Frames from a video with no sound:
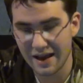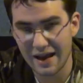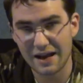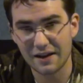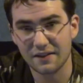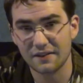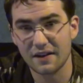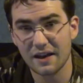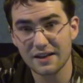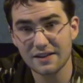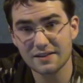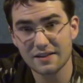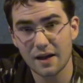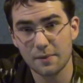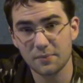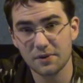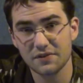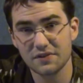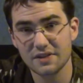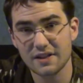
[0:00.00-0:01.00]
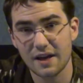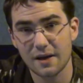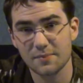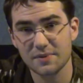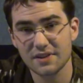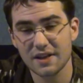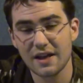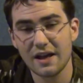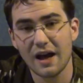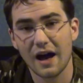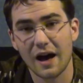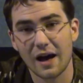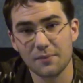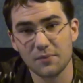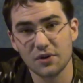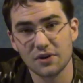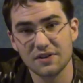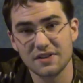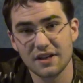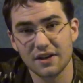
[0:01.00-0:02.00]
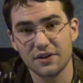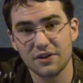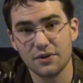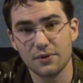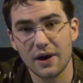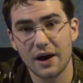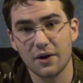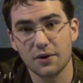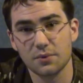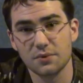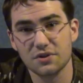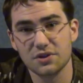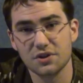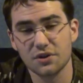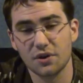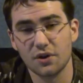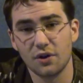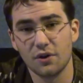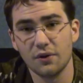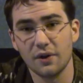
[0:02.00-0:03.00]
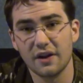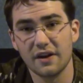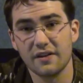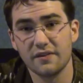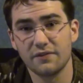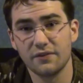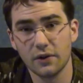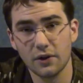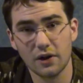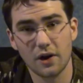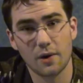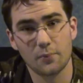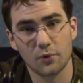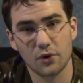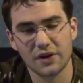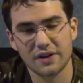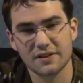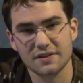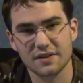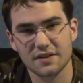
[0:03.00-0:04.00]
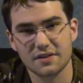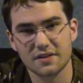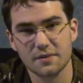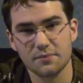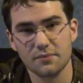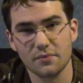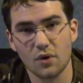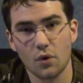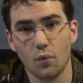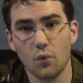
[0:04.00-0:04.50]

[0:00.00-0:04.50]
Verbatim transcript: And in the next couple of steps, I'm going to tell you how to install a full operating system,